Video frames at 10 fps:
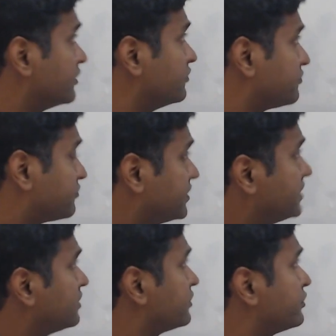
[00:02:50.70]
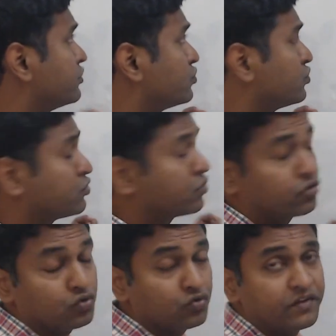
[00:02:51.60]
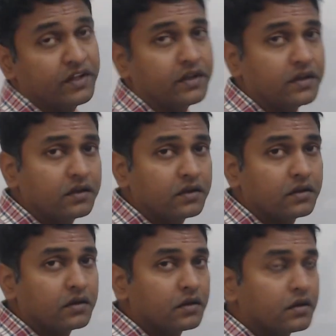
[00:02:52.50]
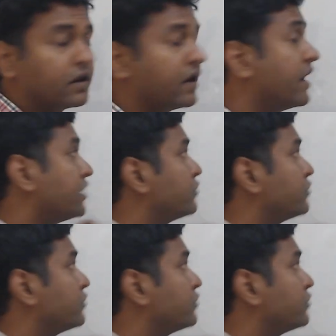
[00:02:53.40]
field due to Q1 at